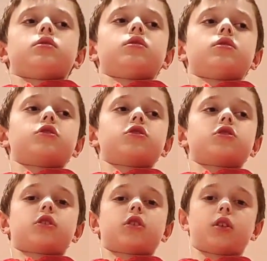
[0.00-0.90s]
Just
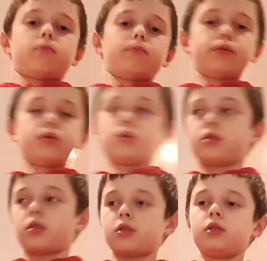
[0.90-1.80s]
shut up.
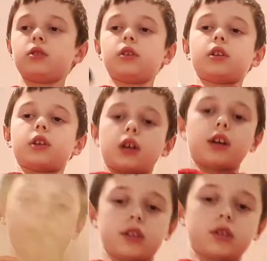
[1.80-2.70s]

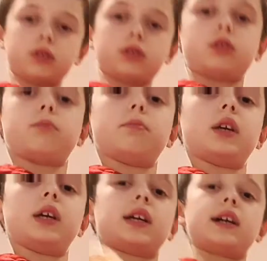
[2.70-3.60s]
Hey, it's all to
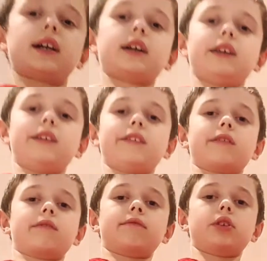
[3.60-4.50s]
be kind, not
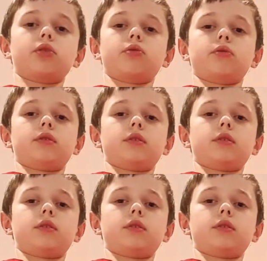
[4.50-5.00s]
rude.